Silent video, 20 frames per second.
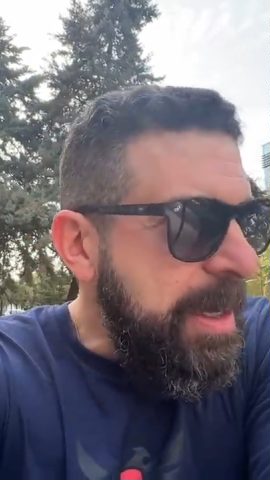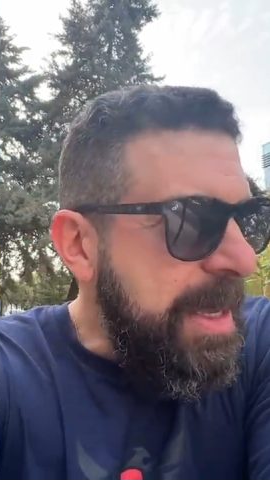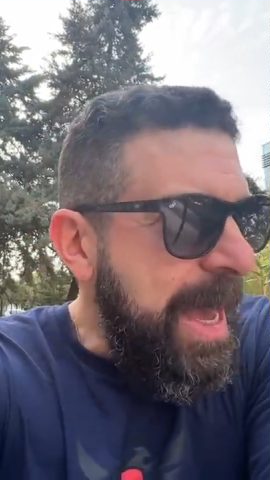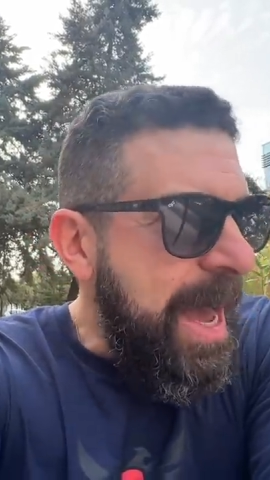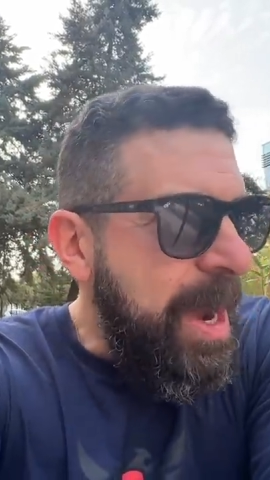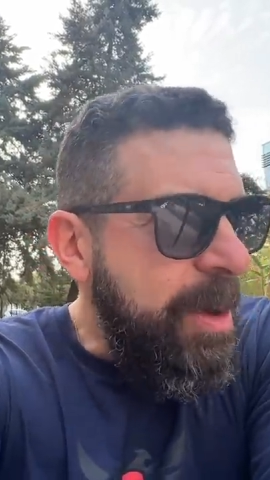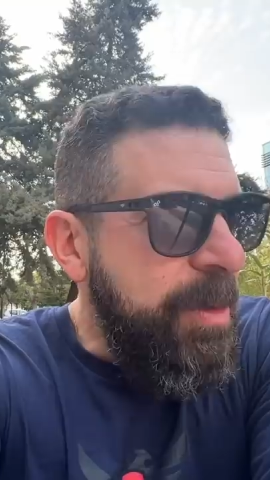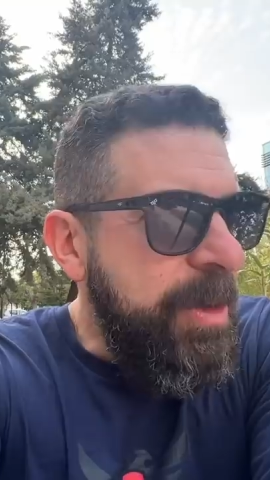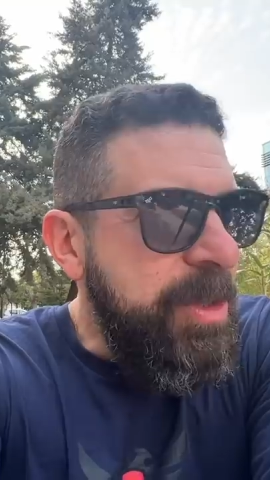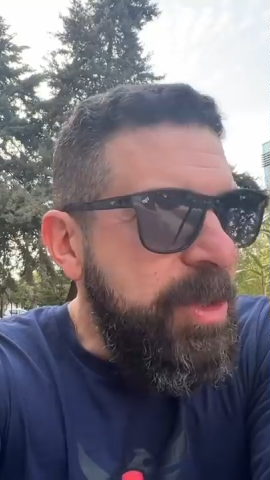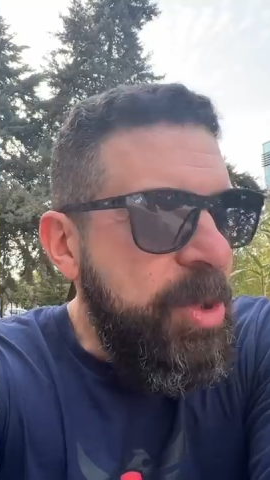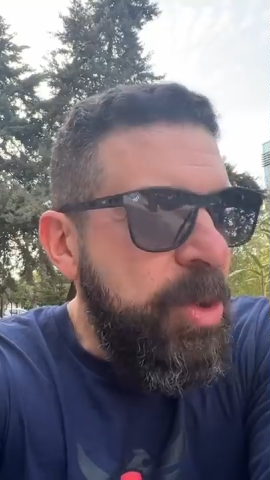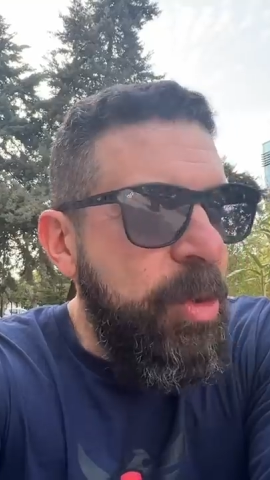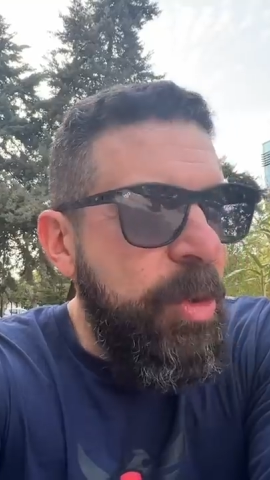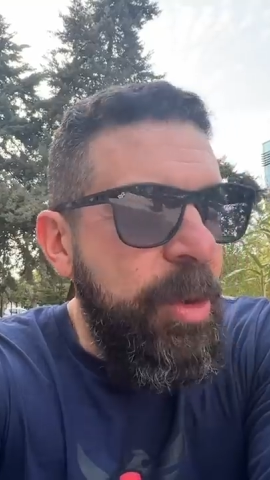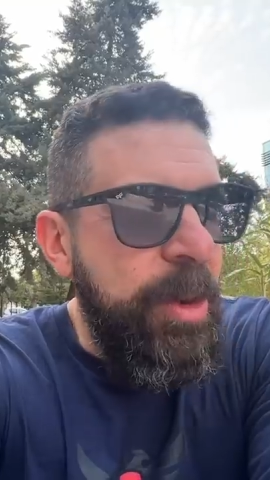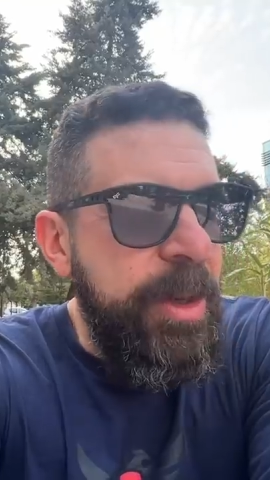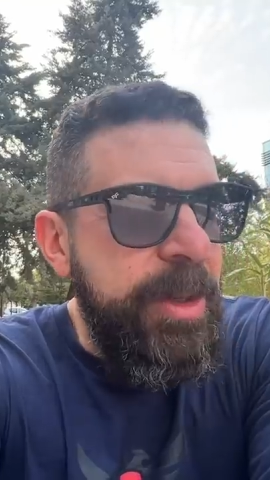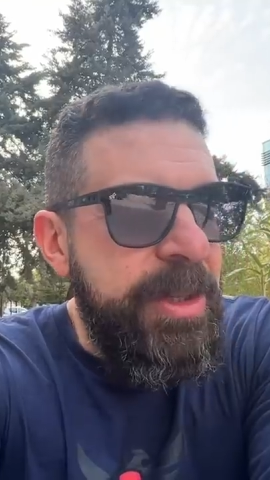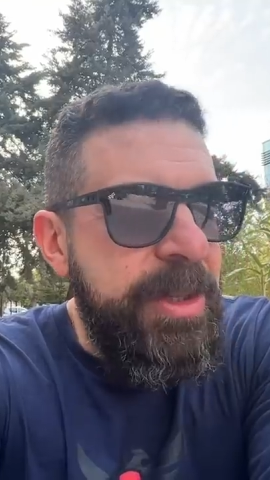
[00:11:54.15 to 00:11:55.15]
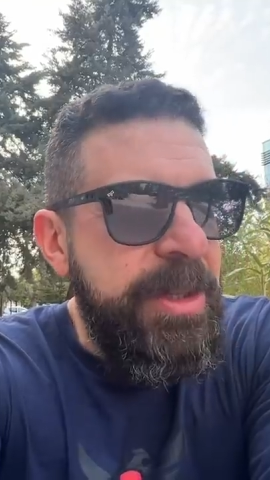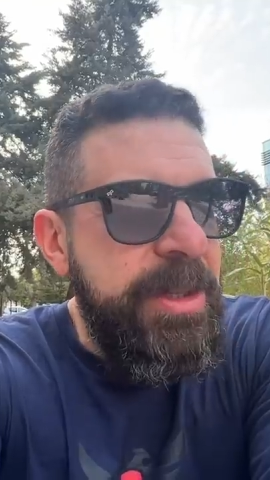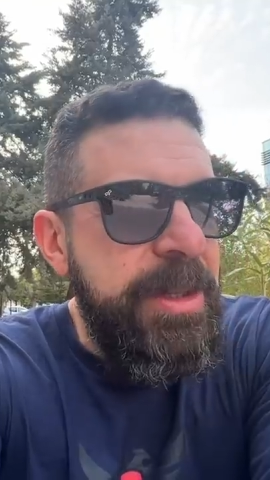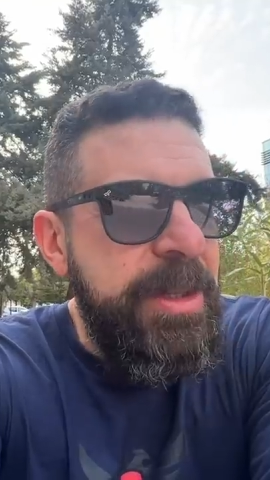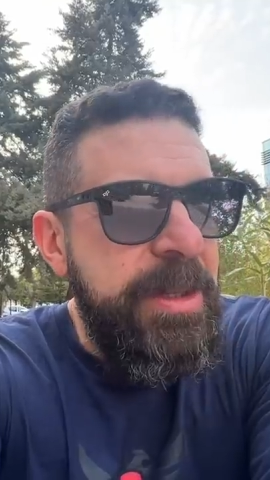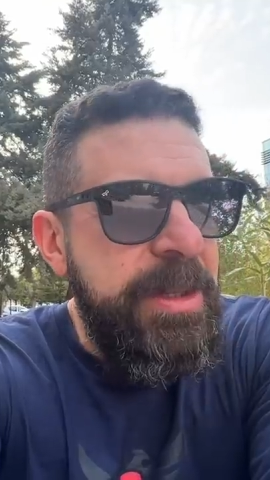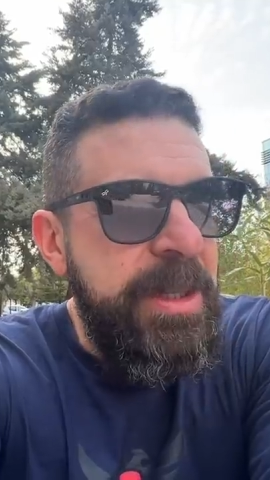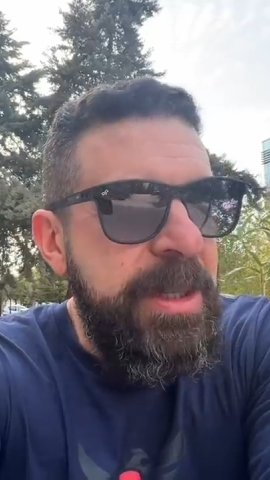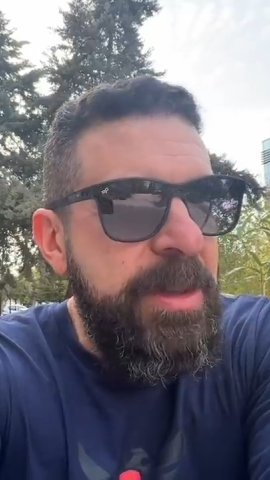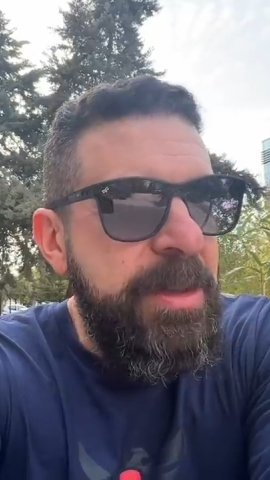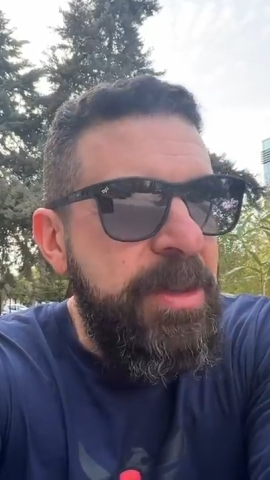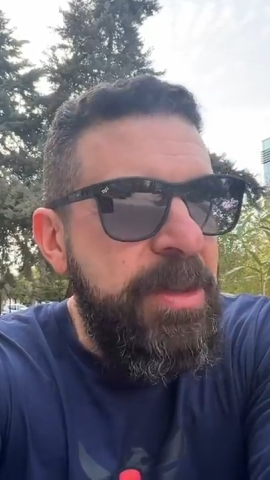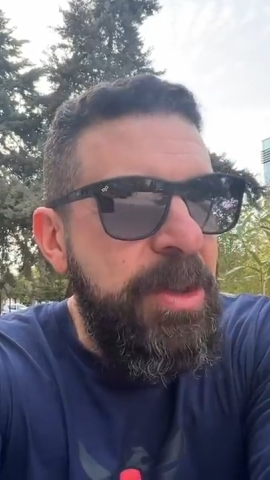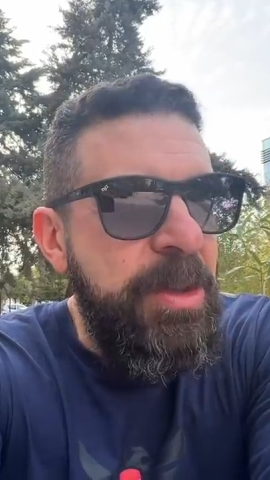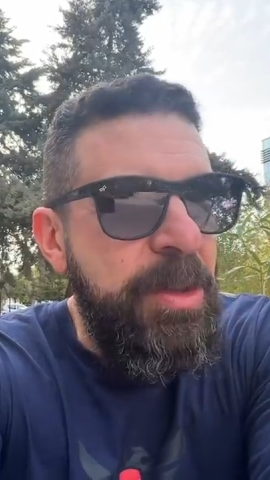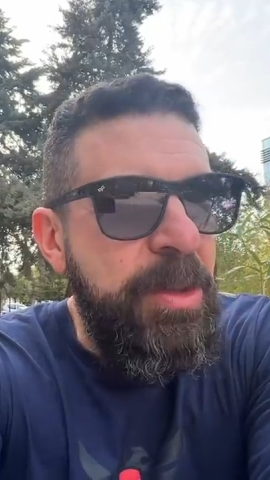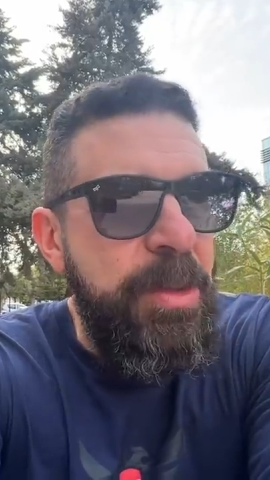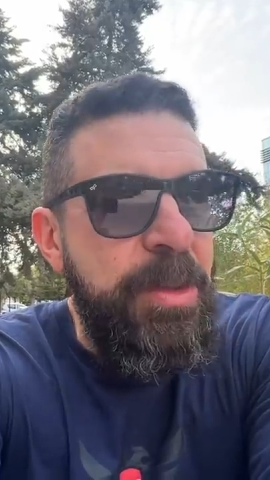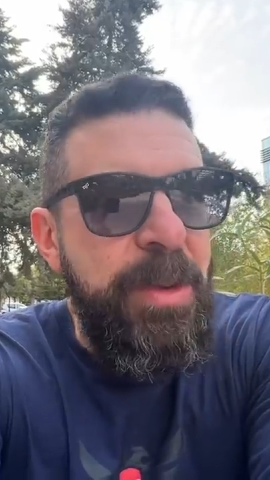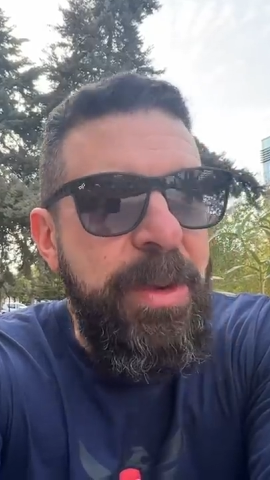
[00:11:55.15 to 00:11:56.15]
guarantors to,
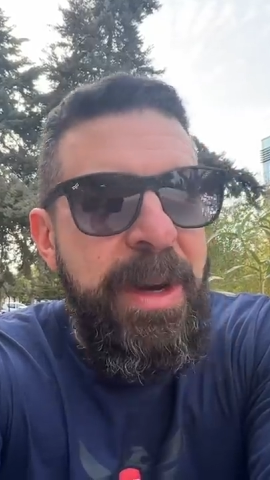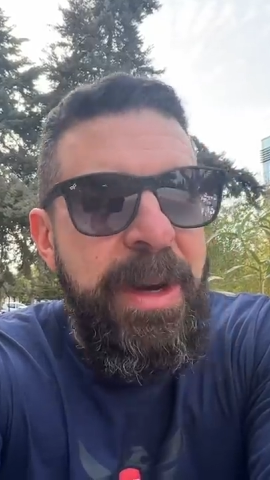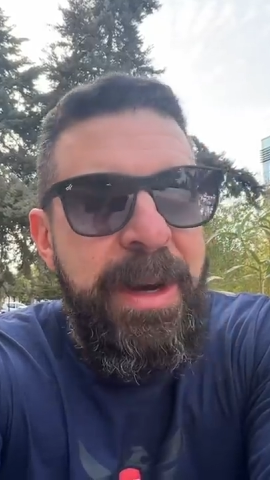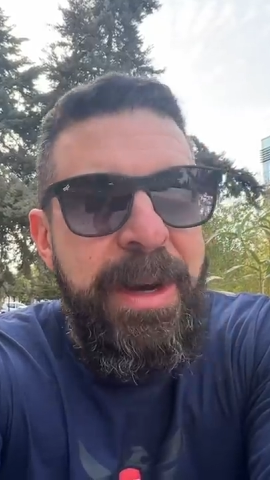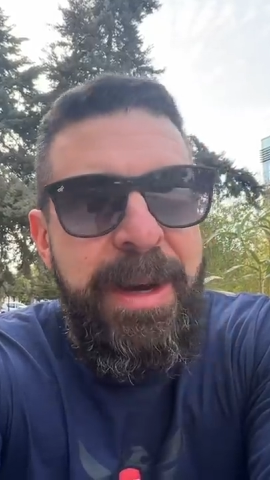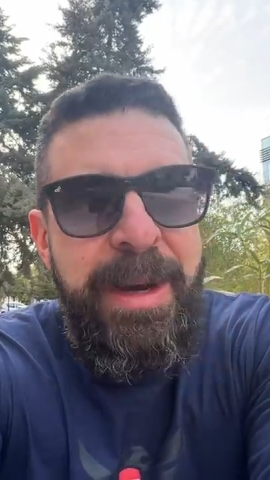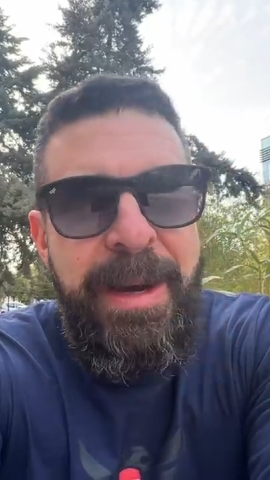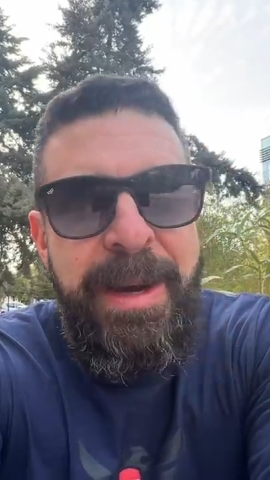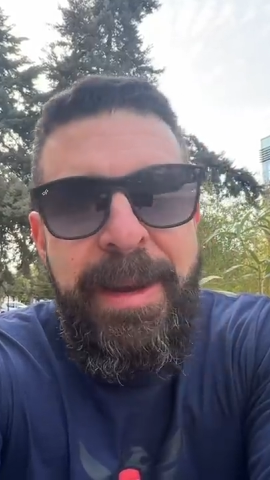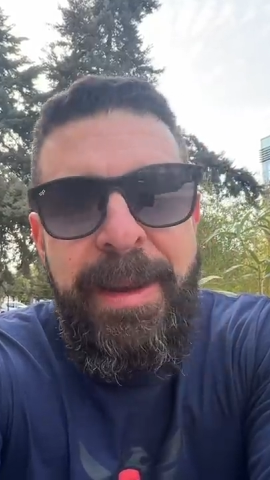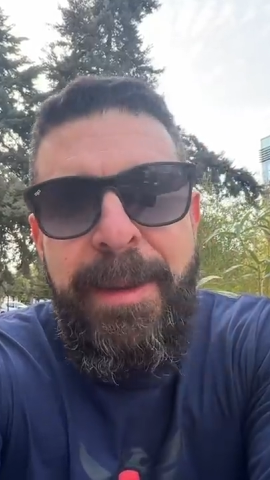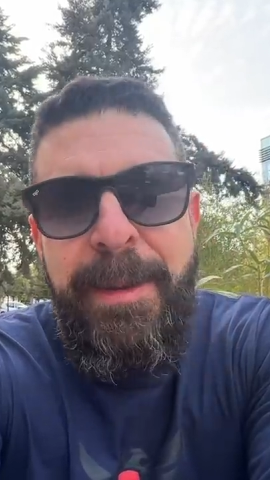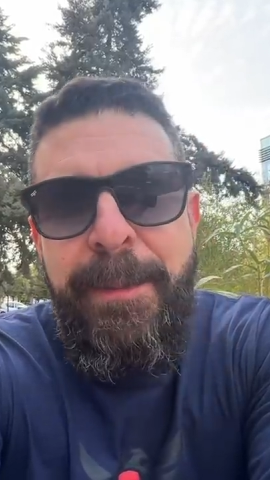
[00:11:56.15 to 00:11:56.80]
to uh,